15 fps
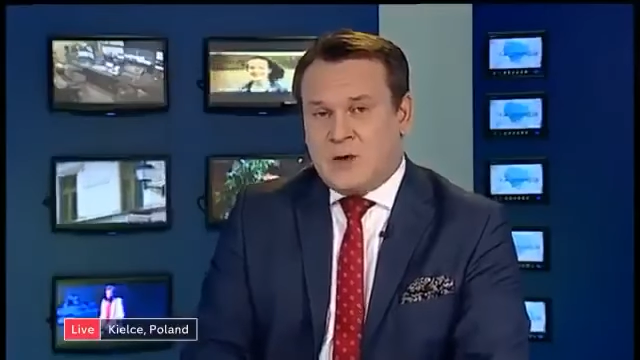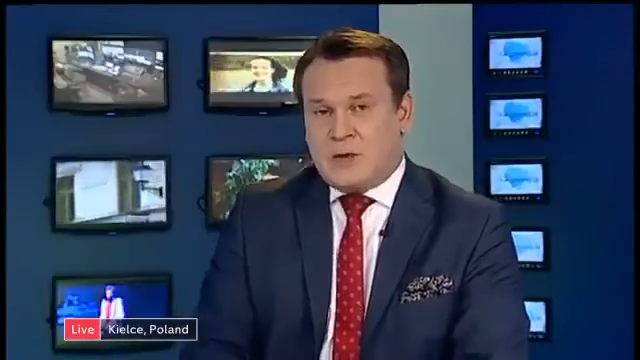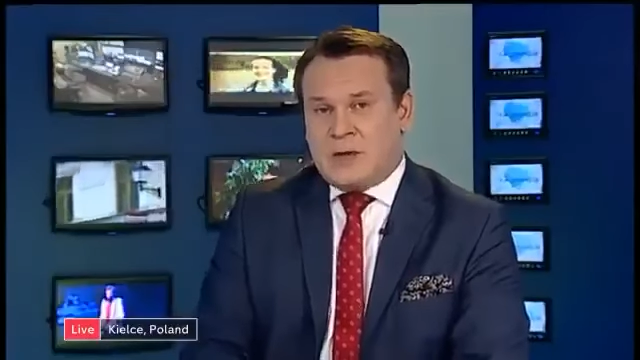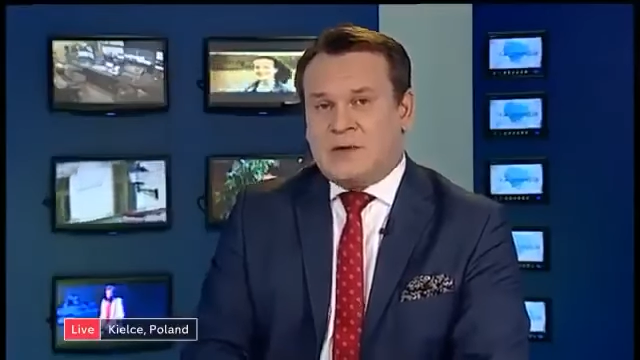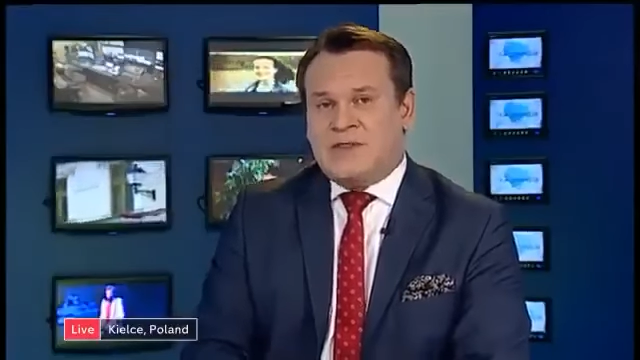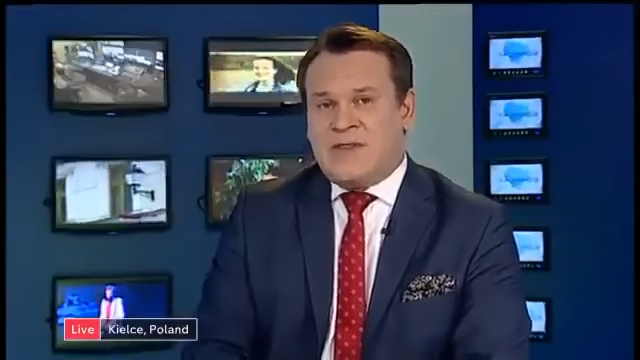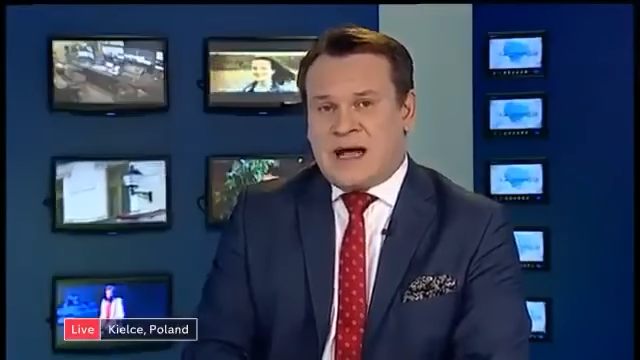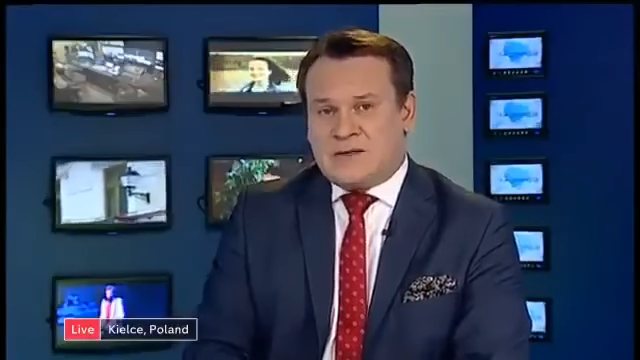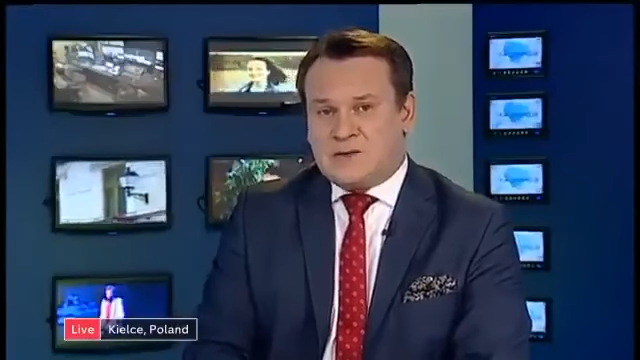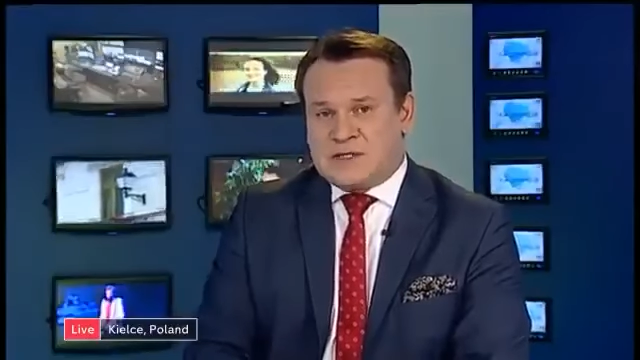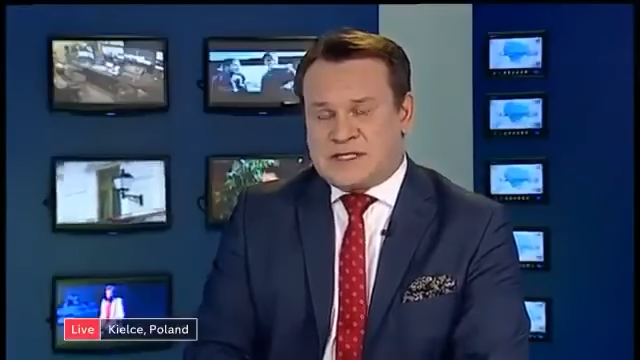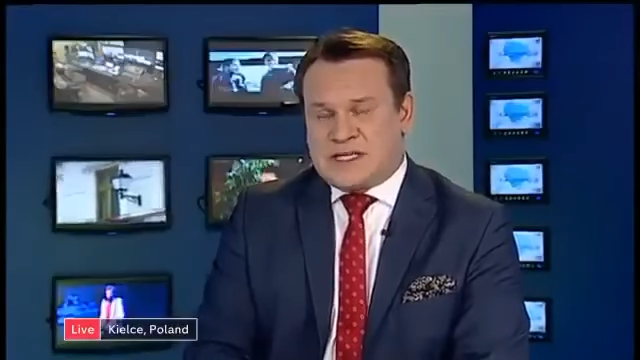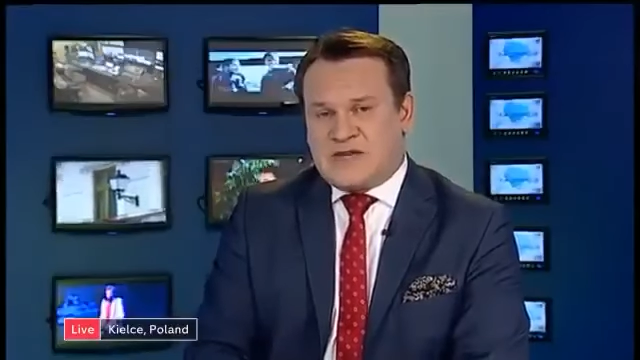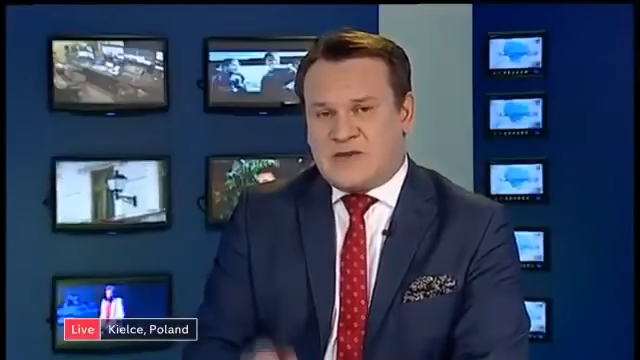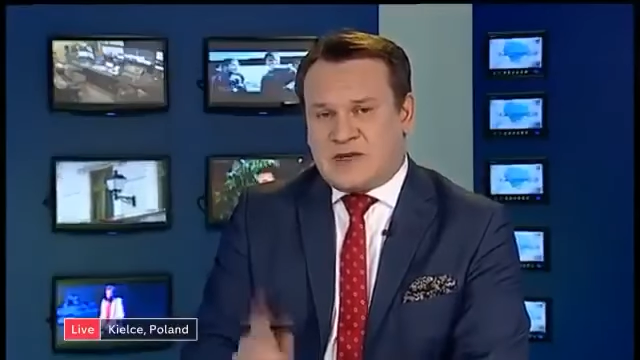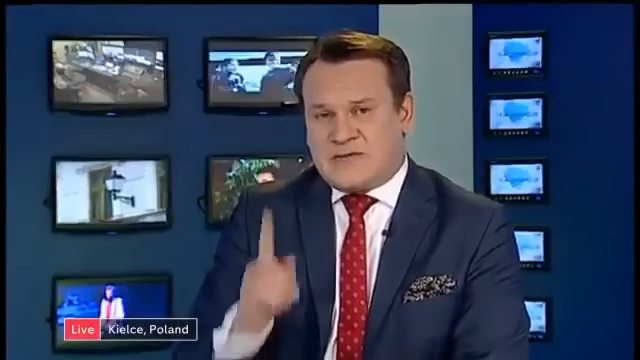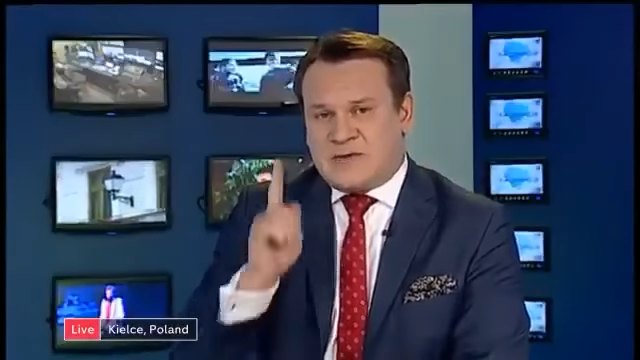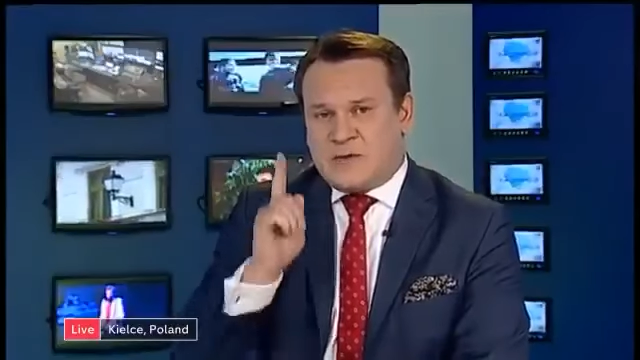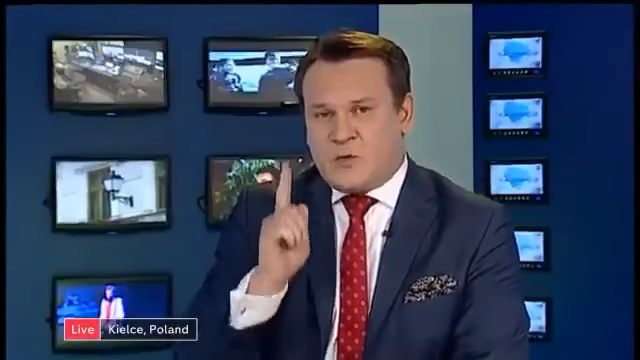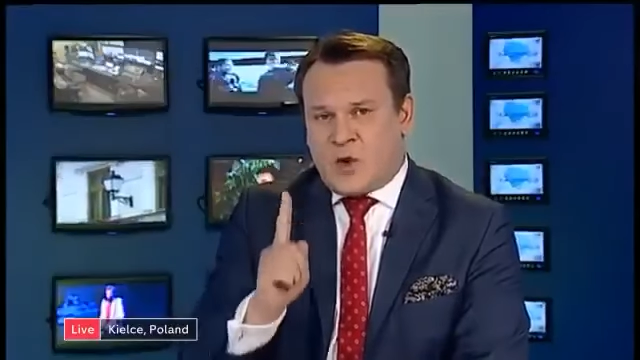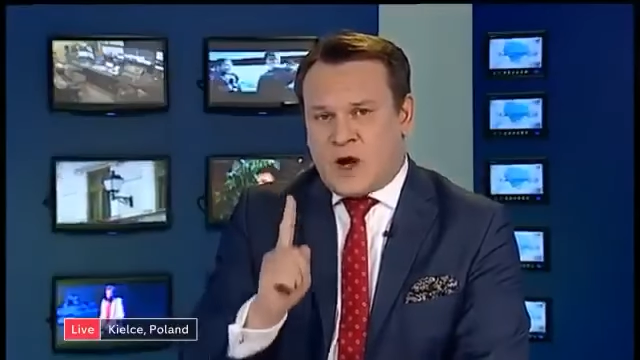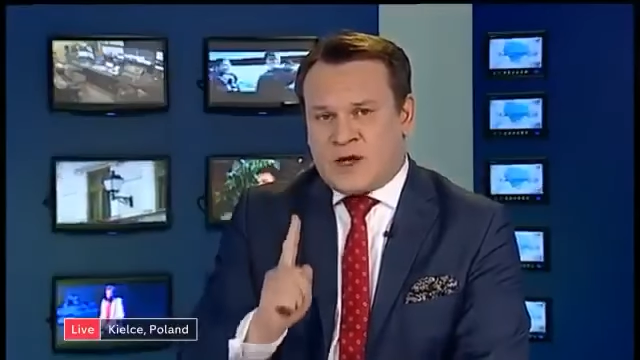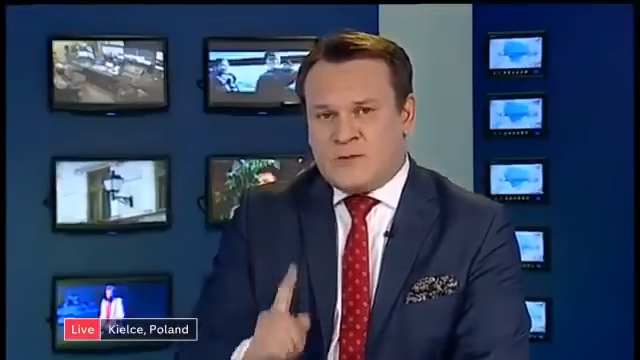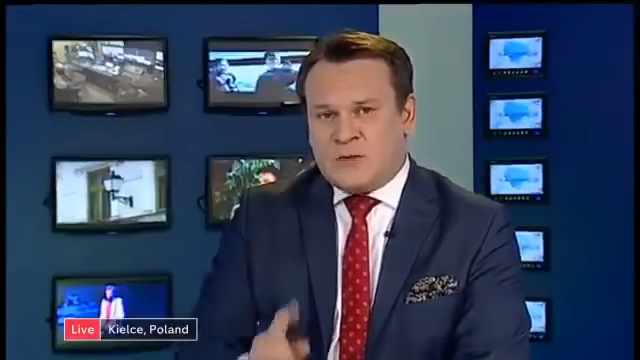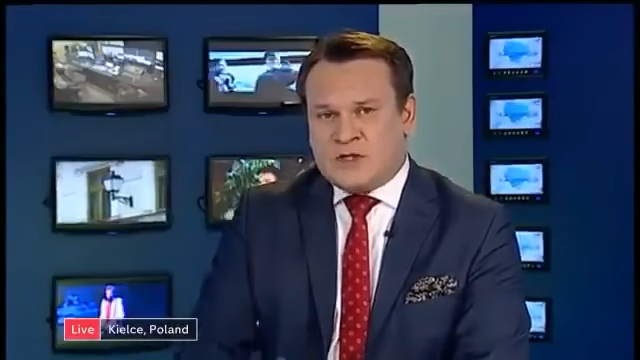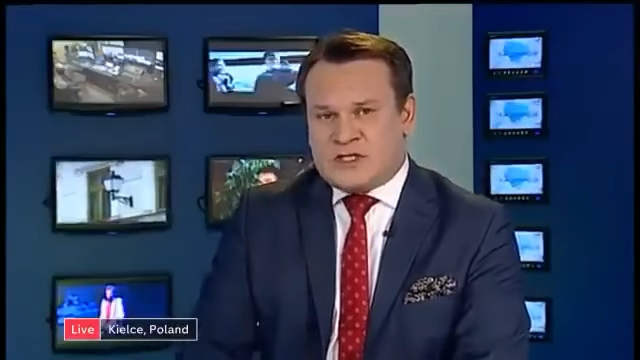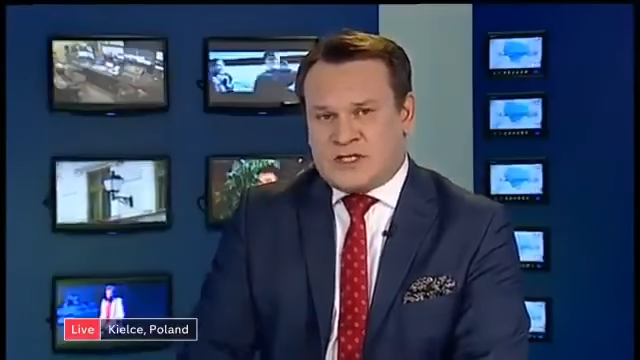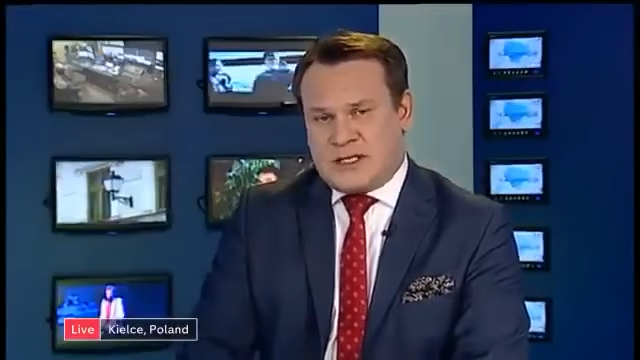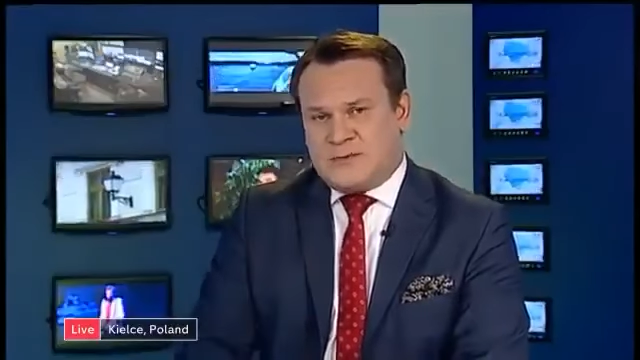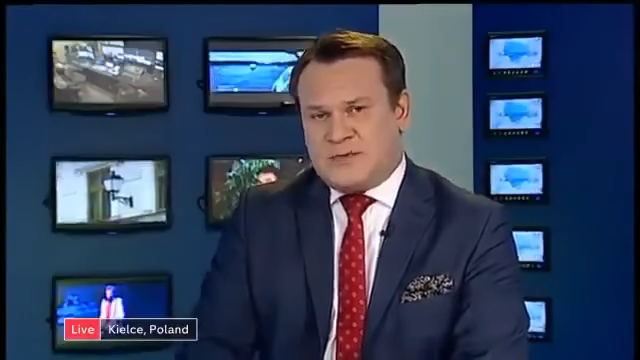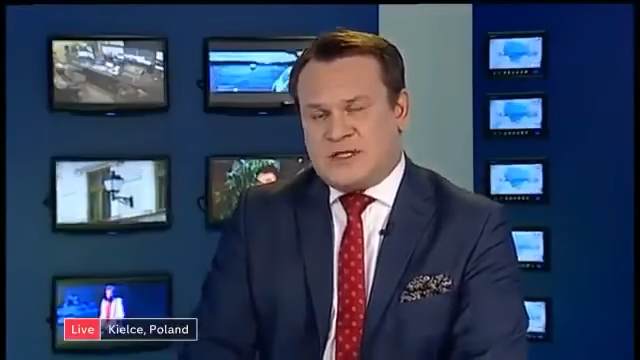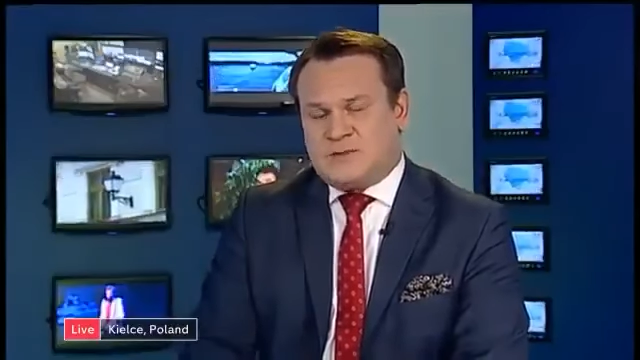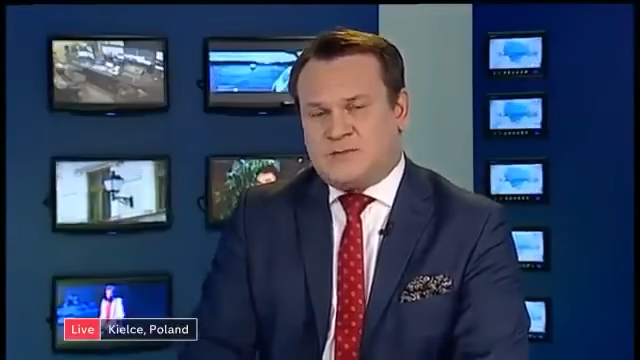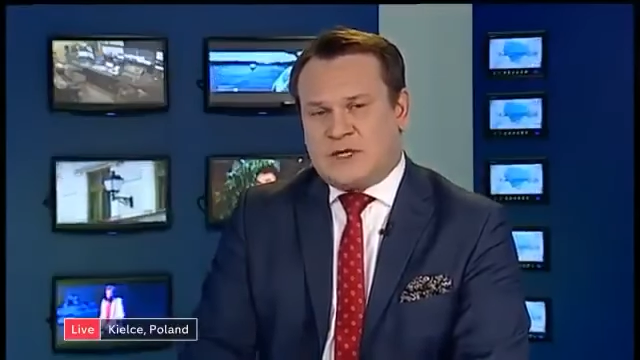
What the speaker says: We will not receive even one Muslim